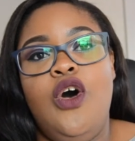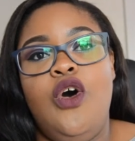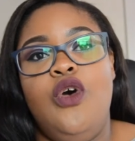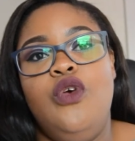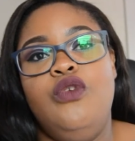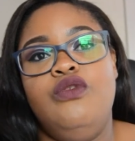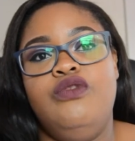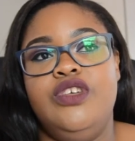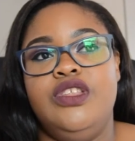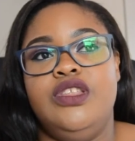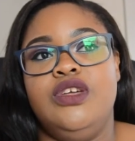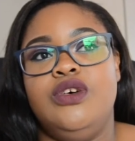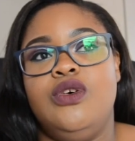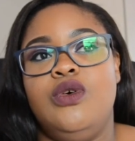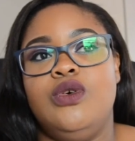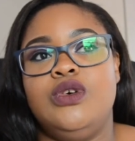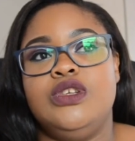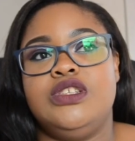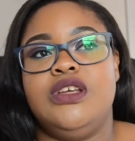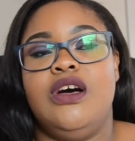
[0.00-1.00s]
over the
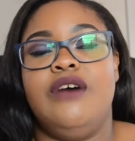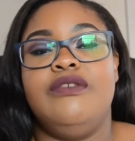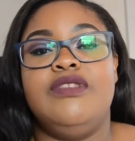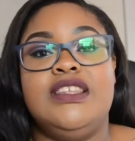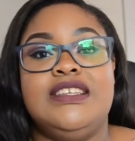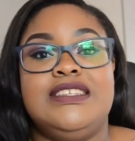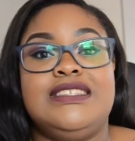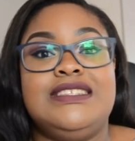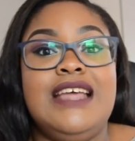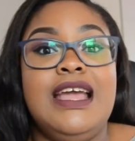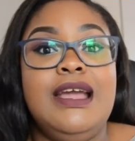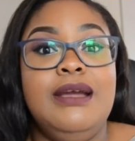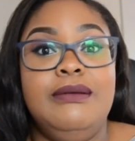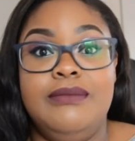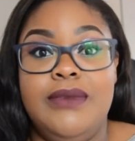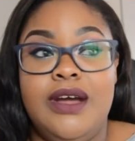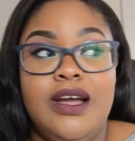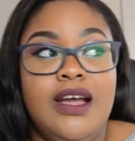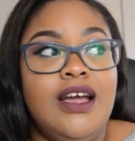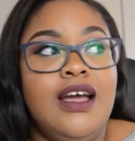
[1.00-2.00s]
course of the
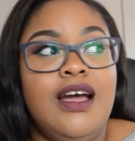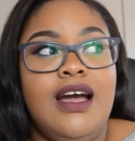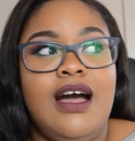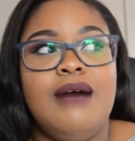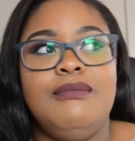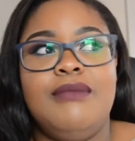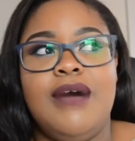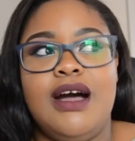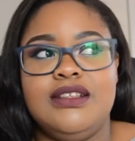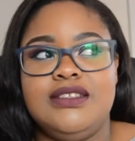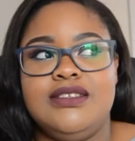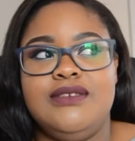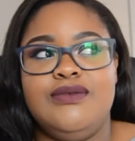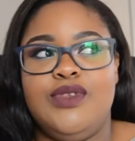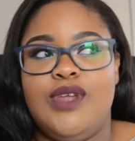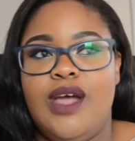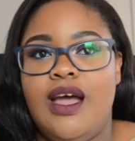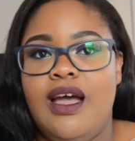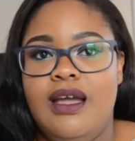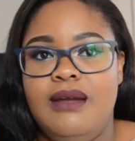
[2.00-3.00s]
same amount
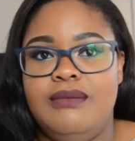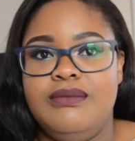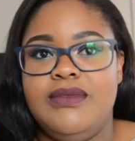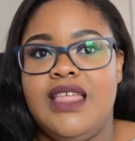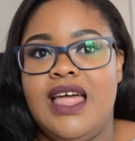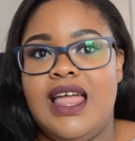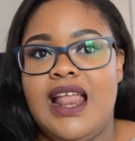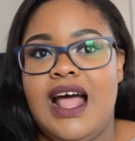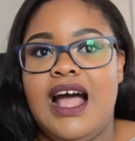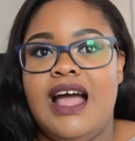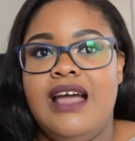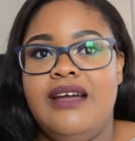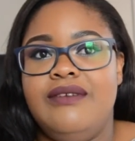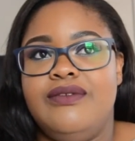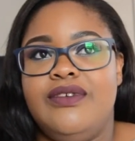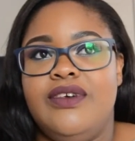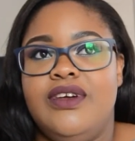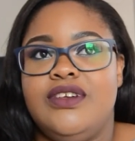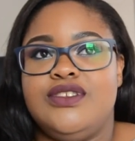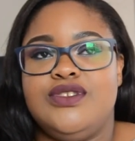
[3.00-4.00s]
of time that
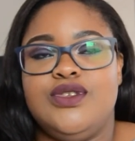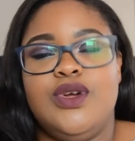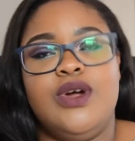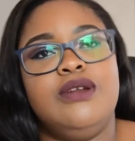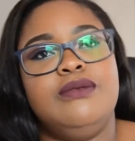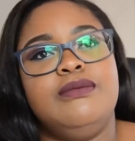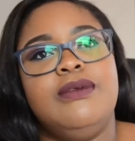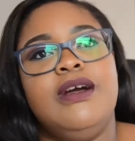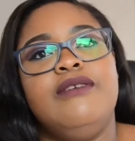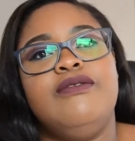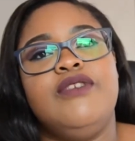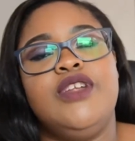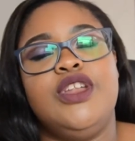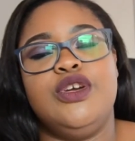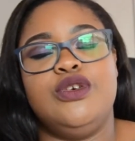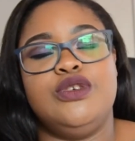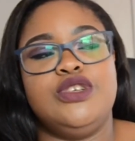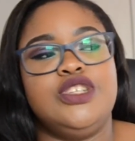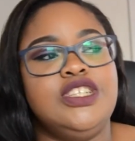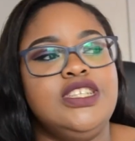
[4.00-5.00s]
I've started my
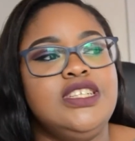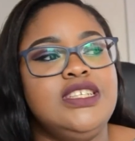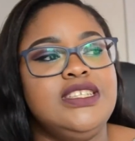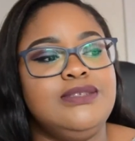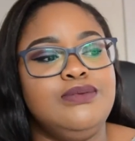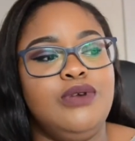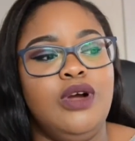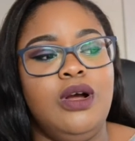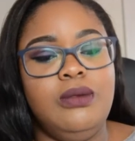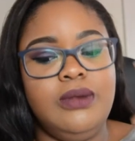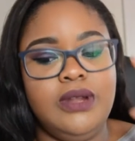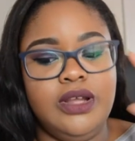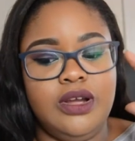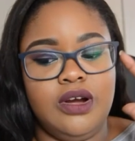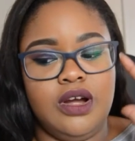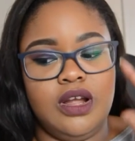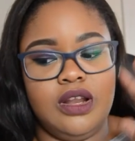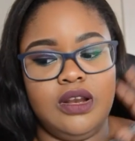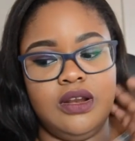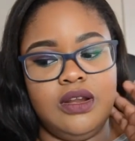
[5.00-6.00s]
videos. She's probably
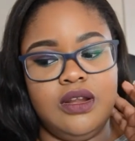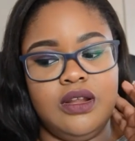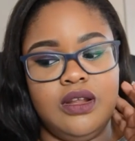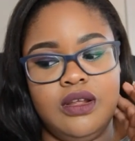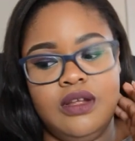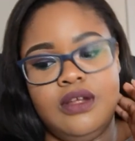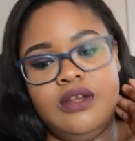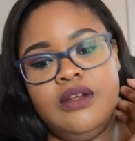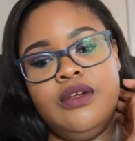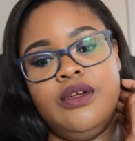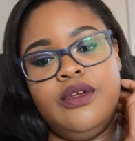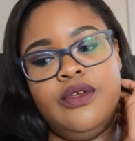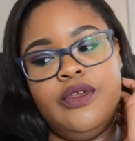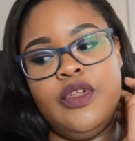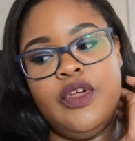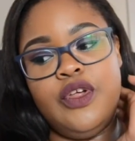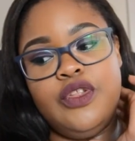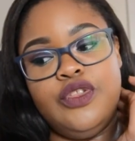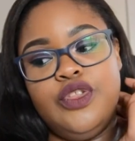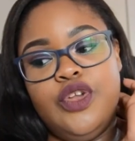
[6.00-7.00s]
got,
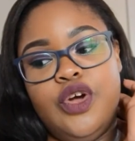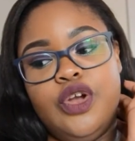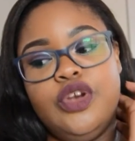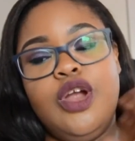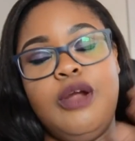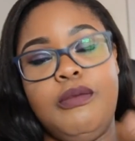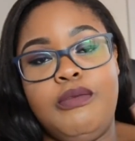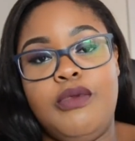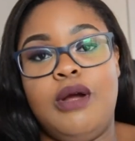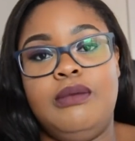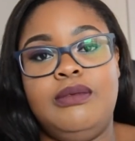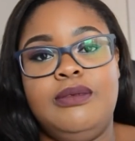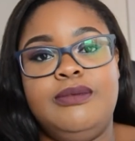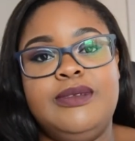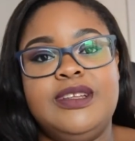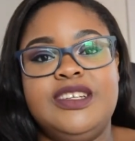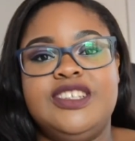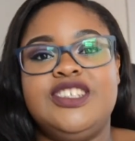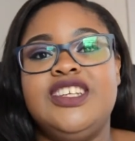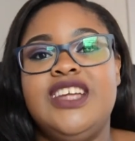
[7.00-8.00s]
not
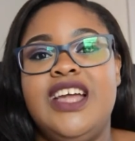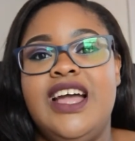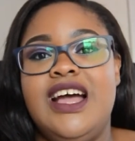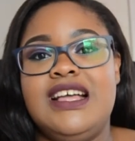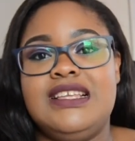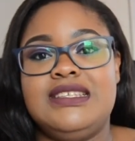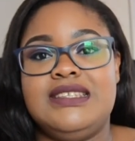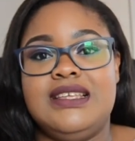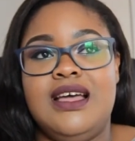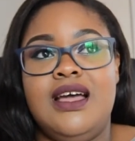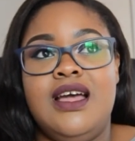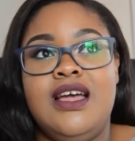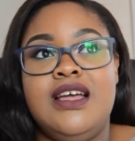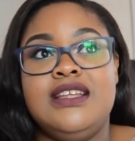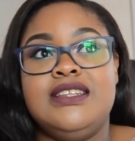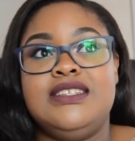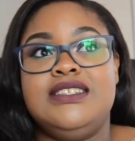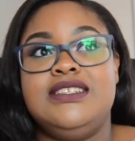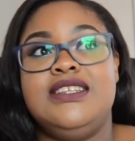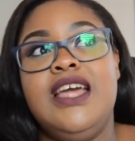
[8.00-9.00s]
probably, she has
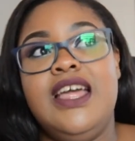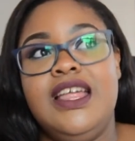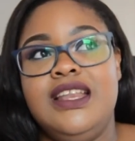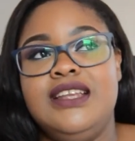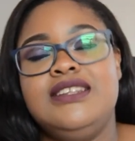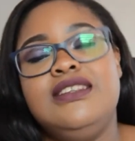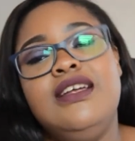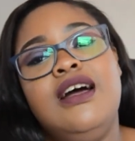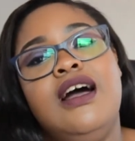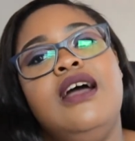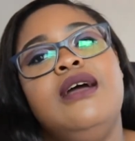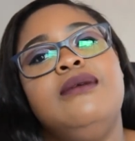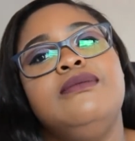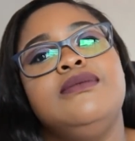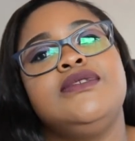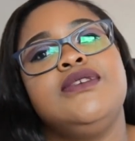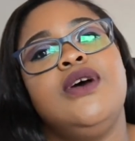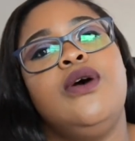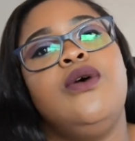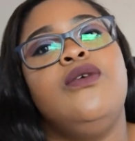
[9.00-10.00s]
10
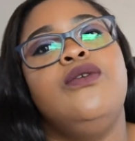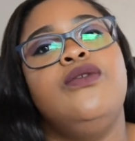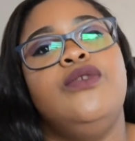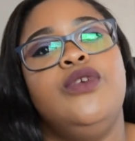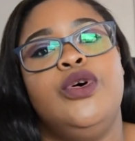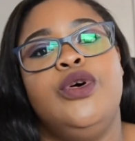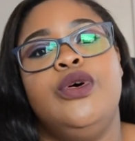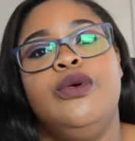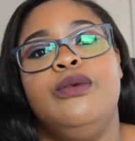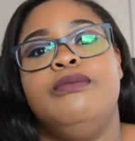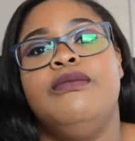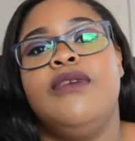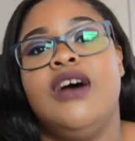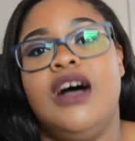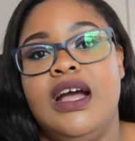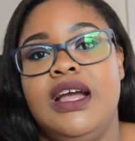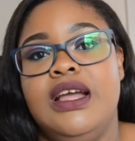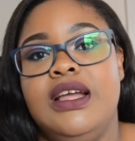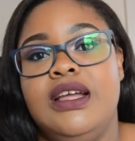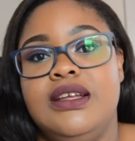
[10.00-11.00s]
times over
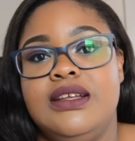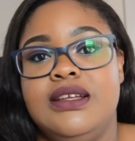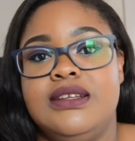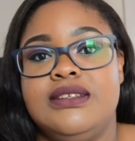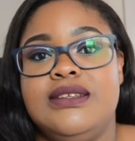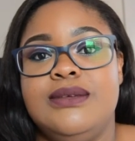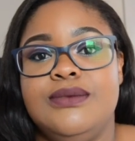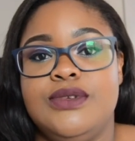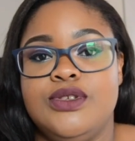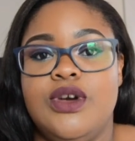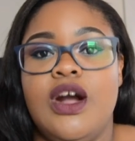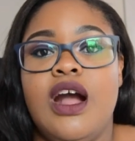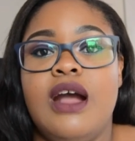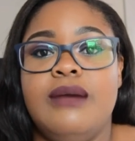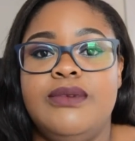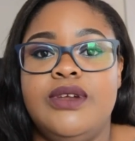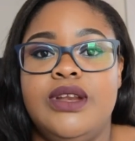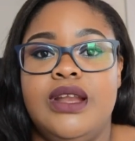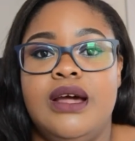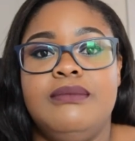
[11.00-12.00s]
my
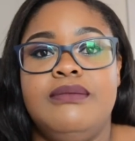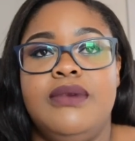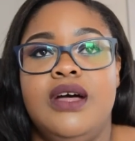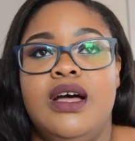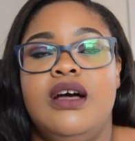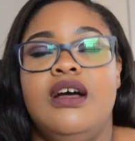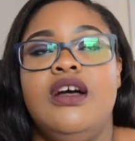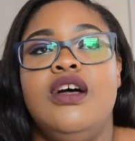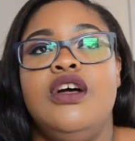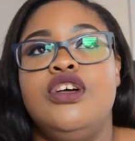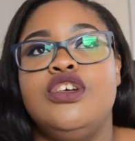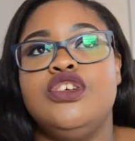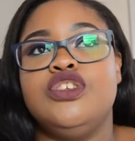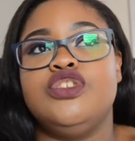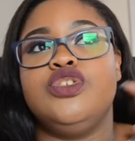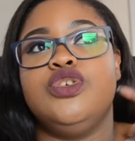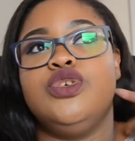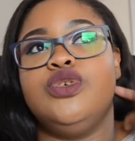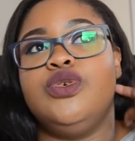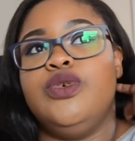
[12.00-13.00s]
subscriber number.
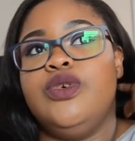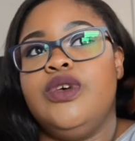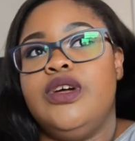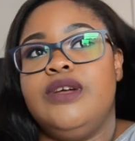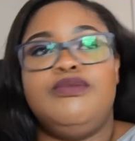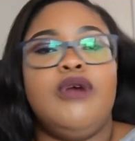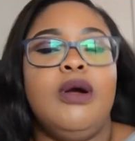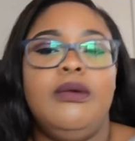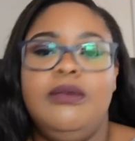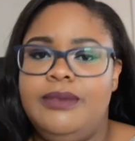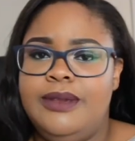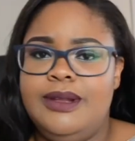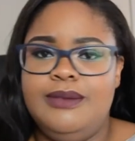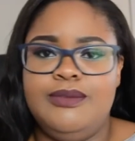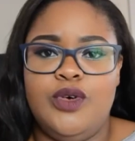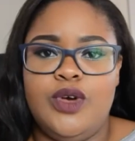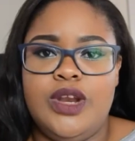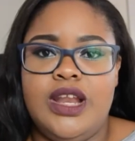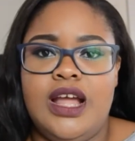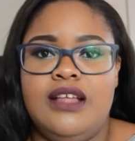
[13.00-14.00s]
So probably
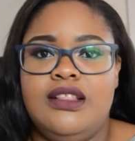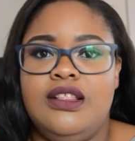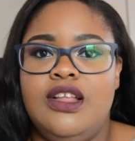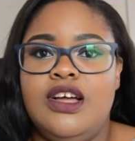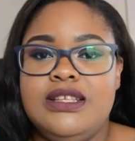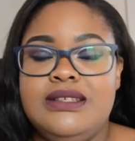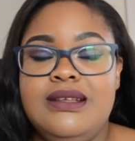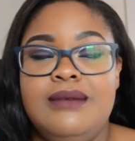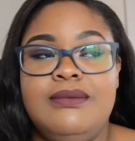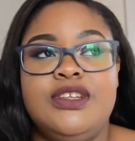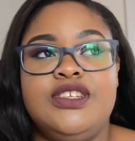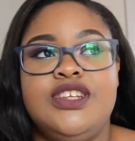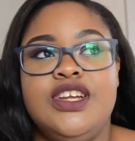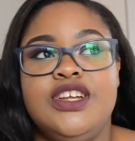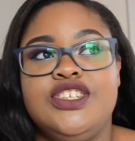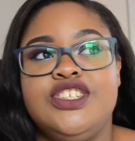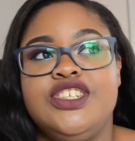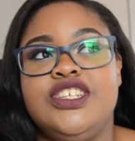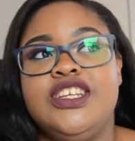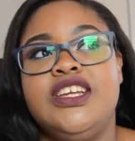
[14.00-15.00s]
more now. Last time I
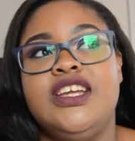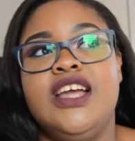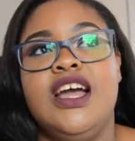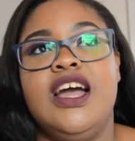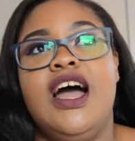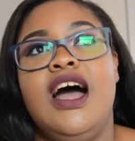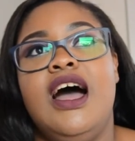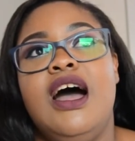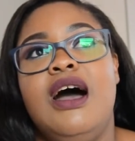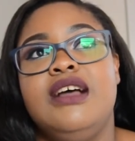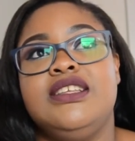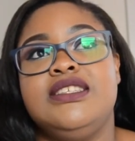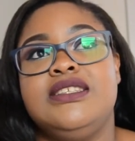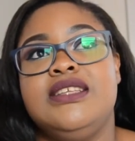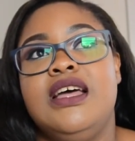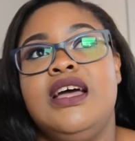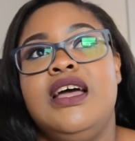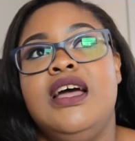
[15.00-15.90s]
checked, she has